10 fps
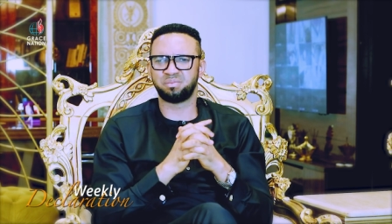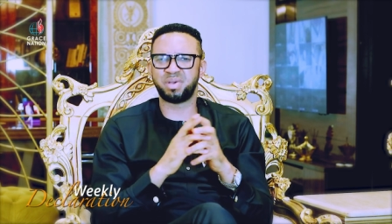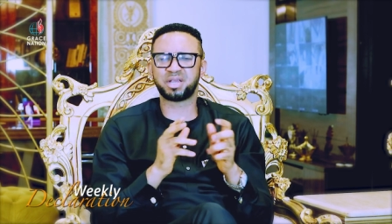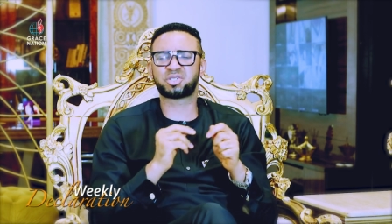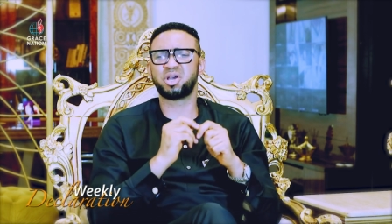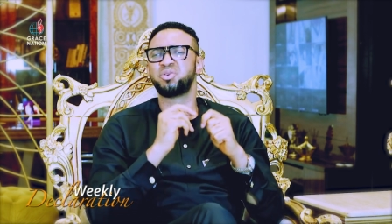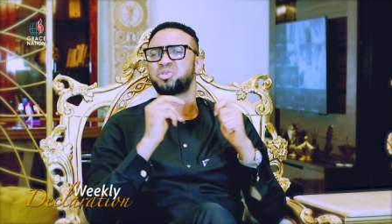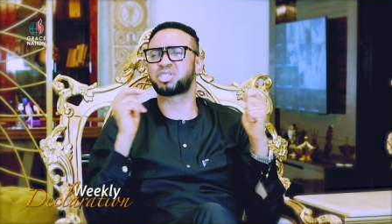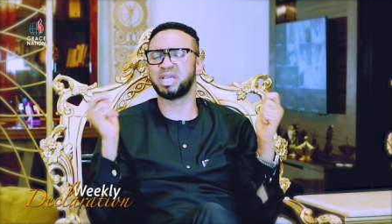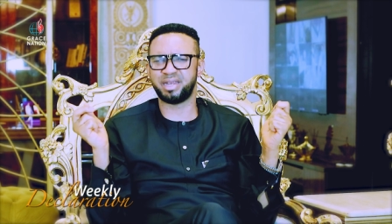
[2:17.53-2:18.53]
Make sure you
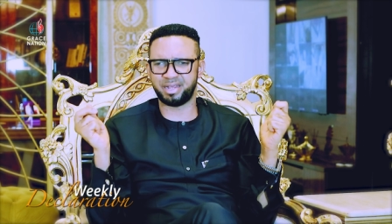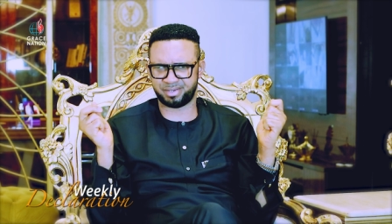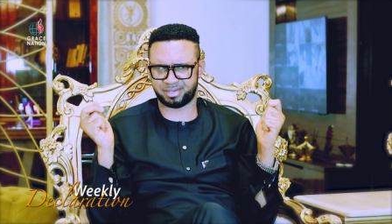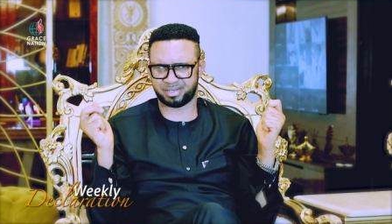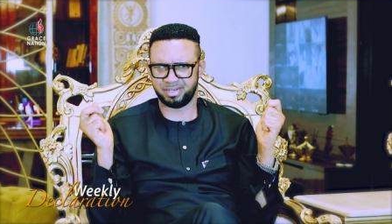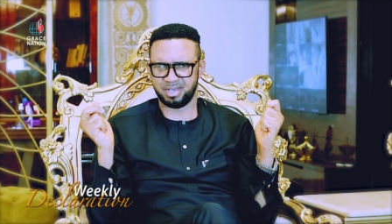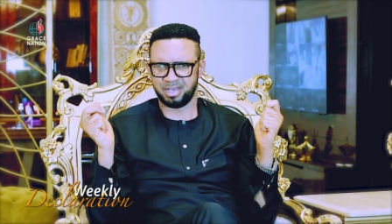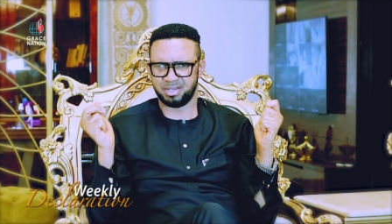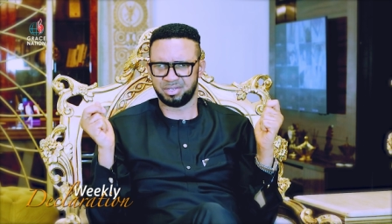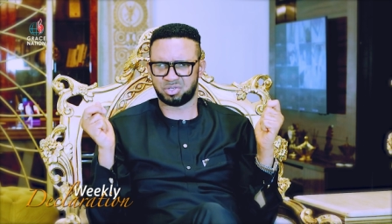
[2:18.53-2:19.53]
share this
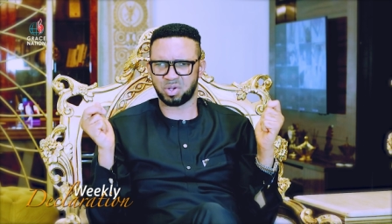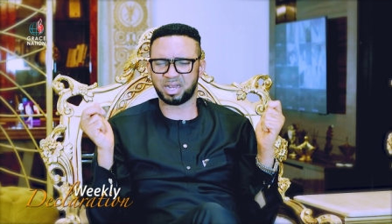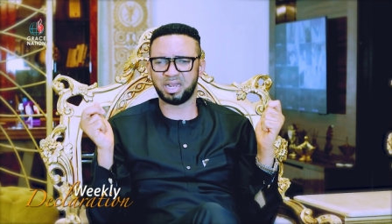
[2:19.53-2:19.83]
to